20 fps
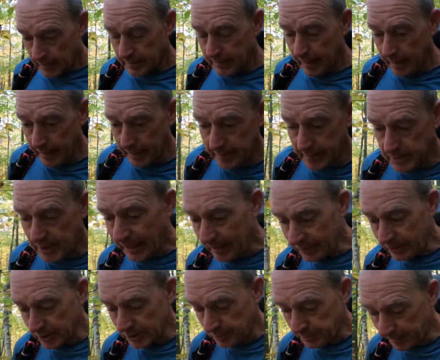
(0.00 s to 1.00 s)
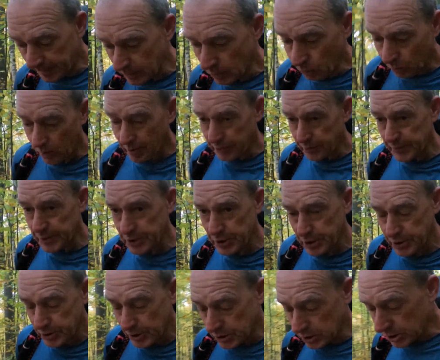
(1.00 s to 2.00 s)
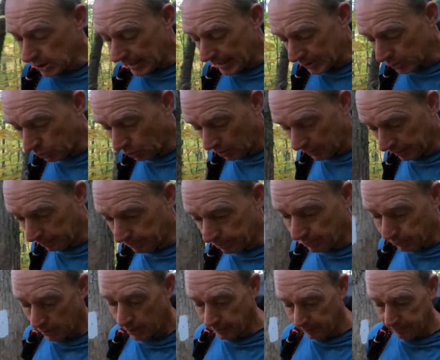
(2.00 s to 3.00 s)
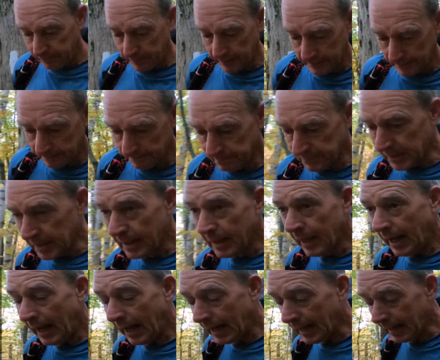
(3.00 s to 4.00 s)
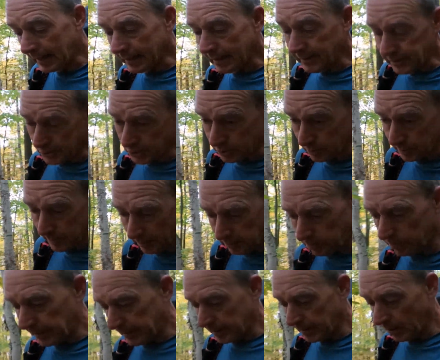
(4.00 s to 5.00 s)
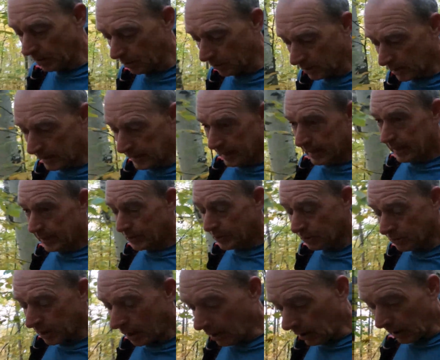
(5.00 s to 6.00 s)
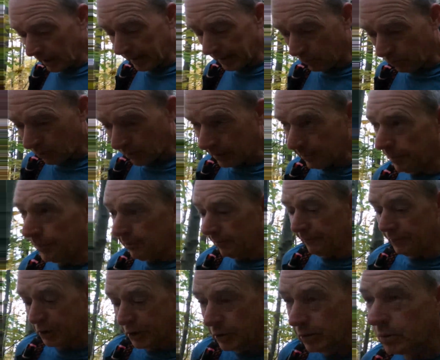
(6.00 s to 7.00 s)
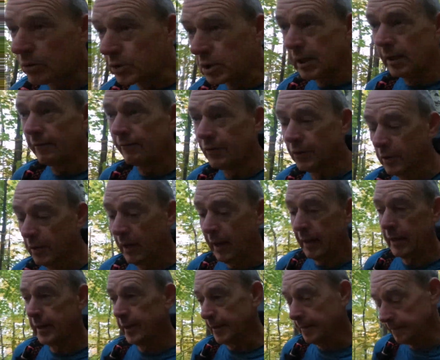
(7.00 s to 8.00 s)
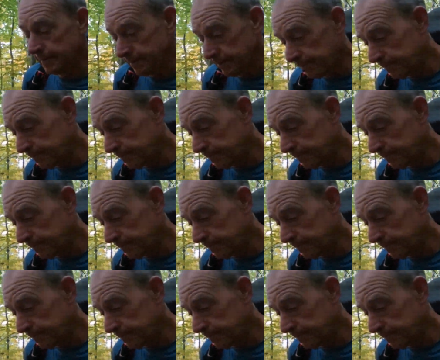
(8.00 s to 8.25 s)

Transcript: they're touted as being water resistant / waterproof. I, as you probably know, do not like waterproof shoes for hiking,